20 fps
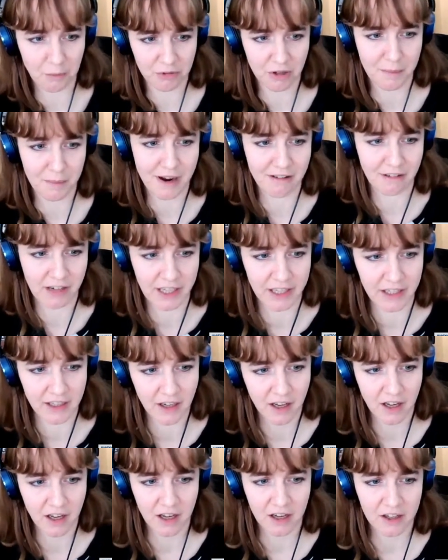
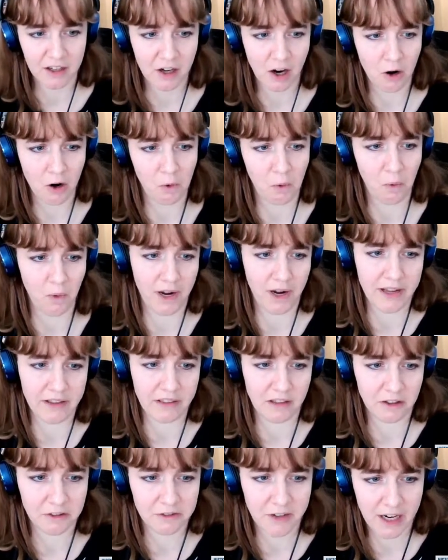primarily coal
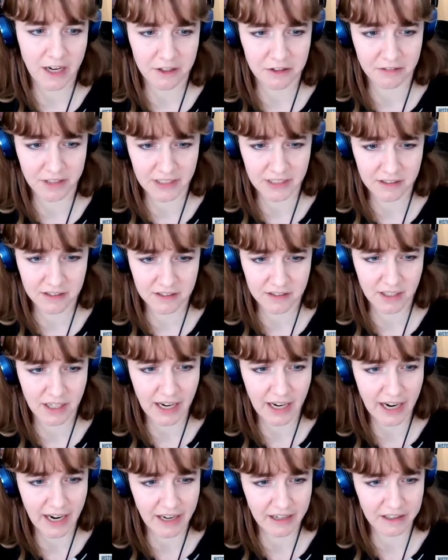in the factories.
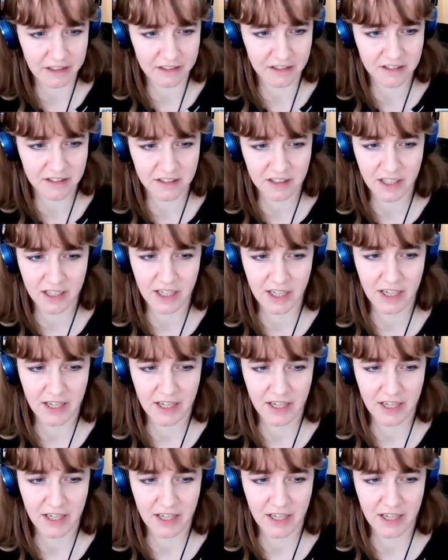And